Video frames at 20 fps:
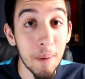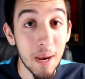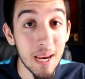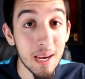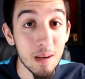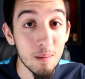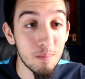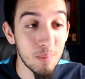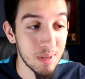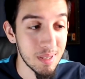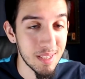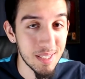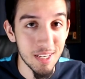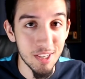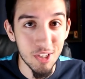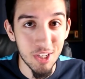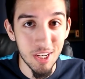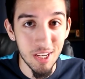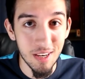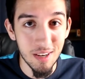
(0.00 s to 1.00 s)
paid
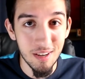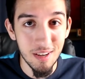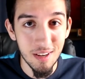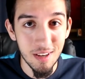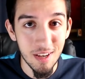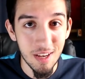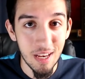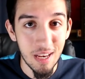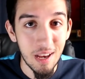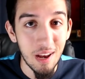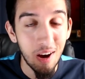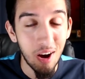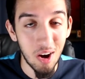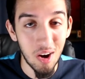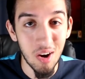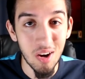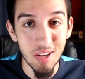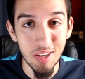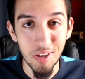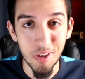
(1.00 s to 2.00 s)
position
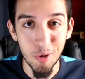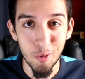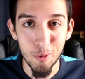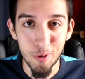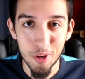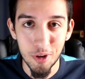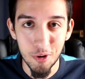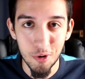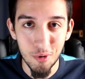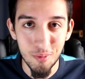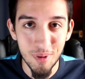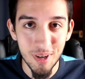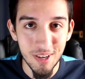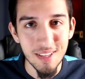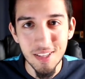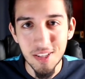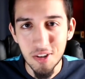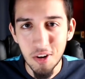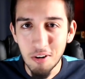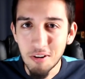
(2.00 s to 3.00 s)
on
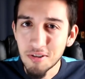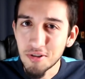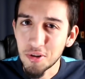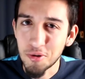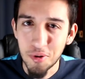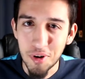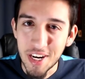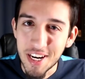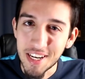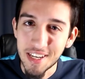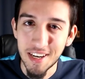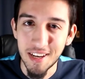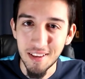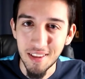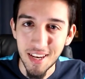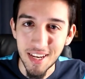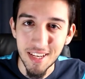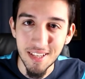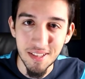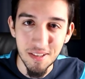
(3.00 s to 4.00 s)
YouTube, start treating
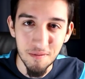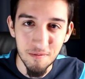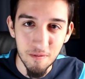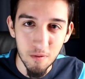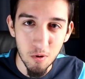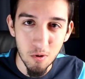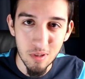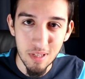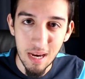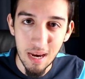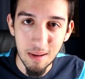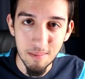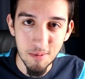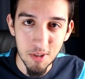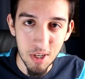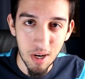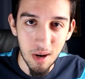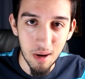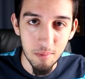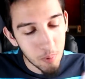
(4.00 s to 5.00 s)
it like it's a
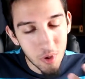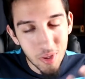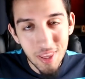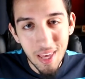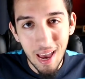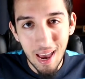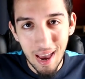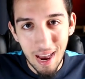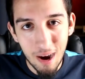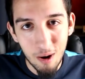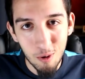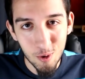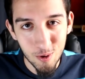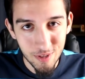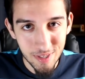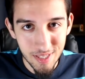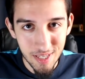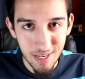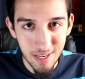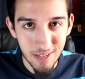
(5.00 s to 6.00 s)
full-time job. Put the
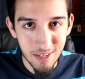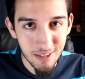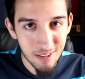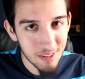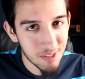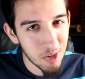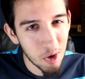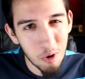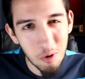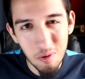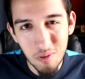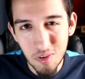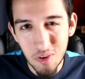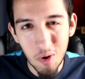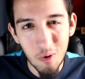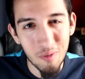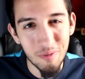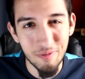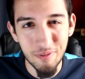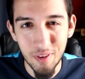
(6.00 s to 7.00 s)
hours in.
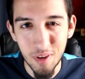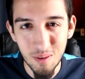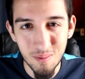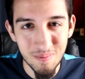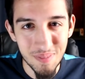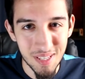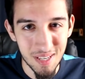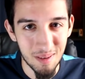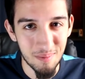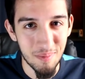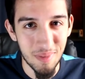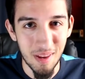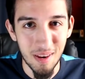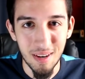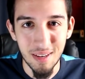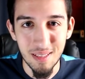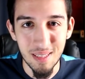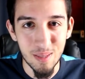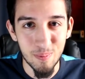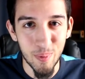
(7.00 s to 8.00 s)
Don't film
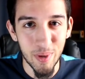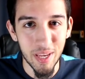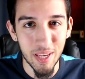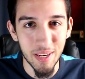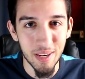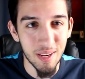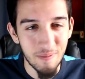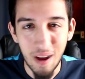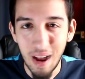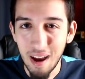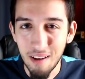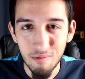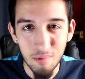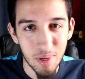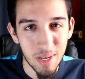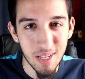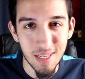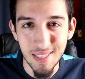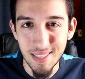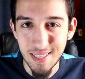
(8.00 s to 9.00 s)
something and spend 5
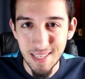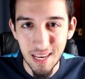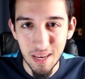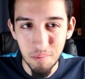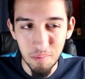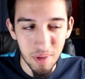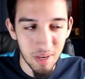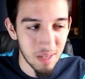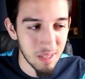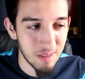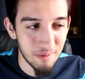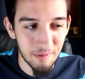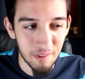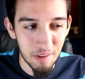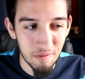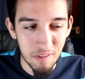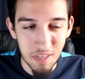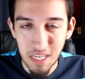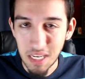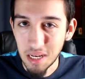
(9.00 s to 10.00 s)
minutes, 10 minutes,
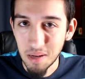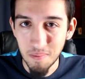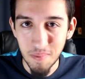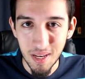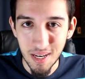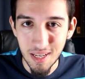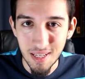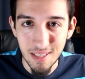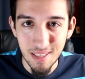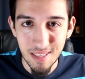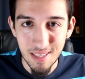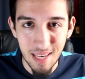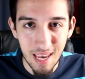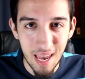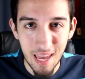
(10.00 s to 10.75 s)
15 minutes